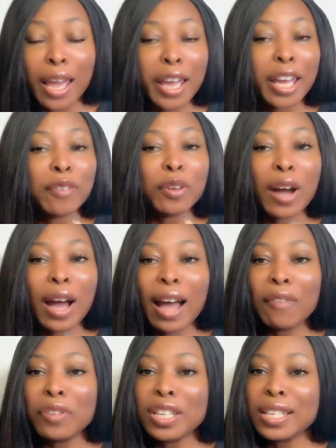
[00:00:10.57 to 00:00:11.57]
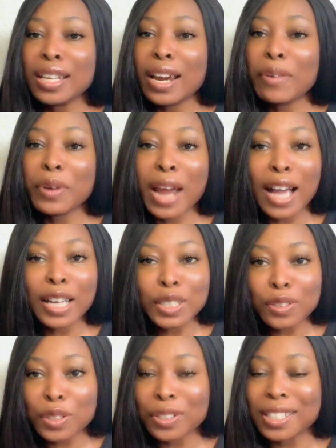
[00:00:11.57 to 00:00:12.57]
If you're having
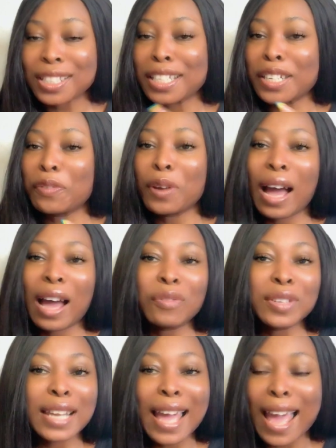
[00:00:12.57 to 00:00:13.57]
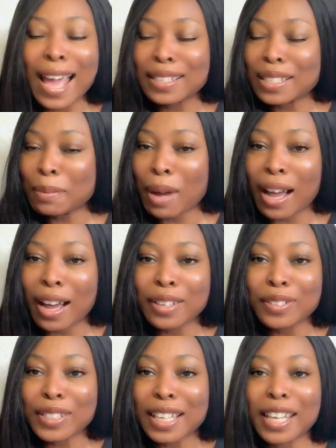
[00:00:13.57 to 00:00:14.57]
reaction to your skin, if you're having eczema on
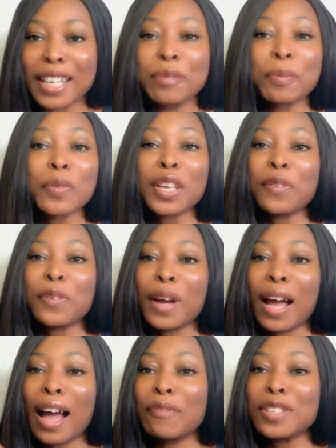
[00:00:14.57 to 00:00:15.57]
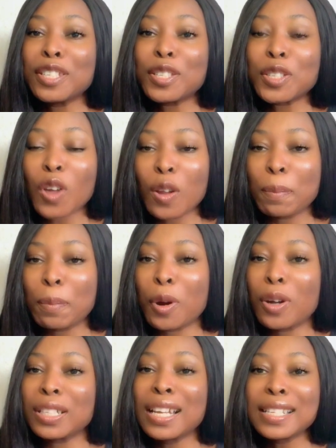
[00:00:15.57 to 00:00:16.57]
your skin, if you're having
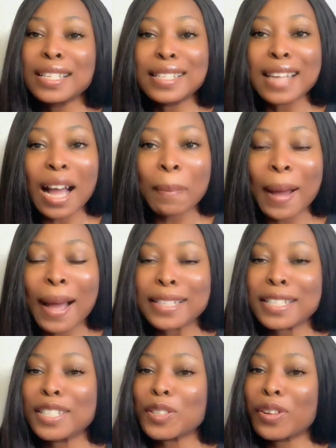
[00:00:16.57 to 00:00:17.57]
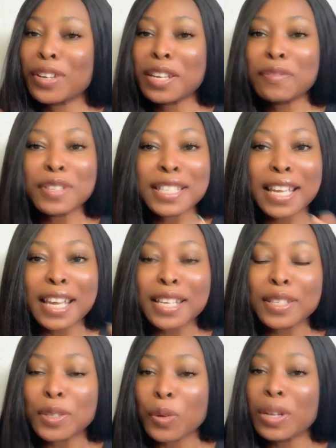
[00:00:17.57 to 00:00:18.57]
sunburn, dark patches, uneven
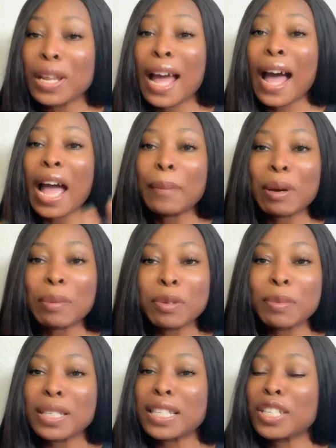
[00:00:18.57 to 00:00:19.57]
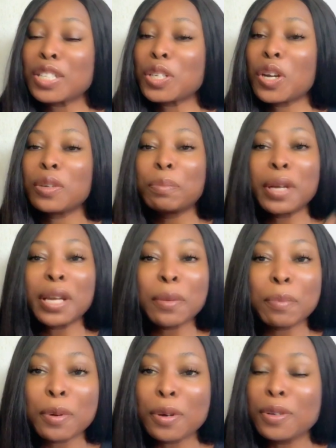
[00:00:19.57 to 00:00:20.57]
skin tone, hyperpigmentation,
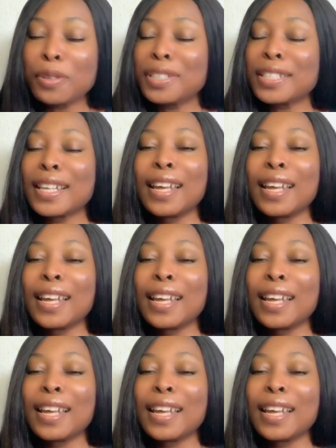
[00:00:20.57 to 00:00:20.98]
pimples,